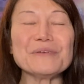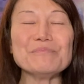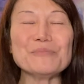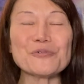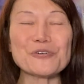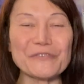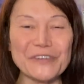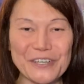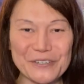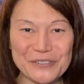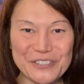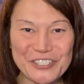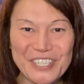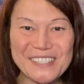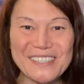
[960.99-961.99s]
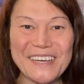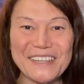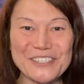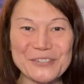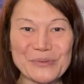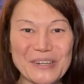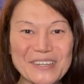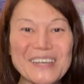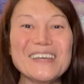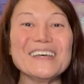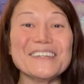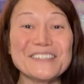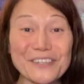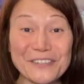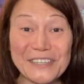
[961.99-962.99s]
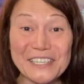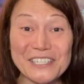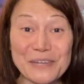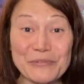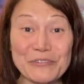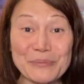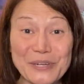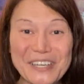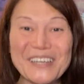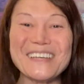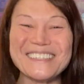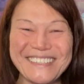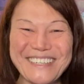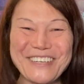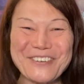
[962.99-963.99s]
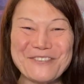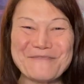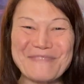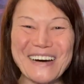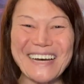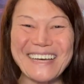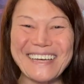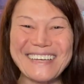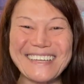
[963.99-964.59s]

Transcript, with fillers: more videos just like this one. Until next time everybody, see you, bye.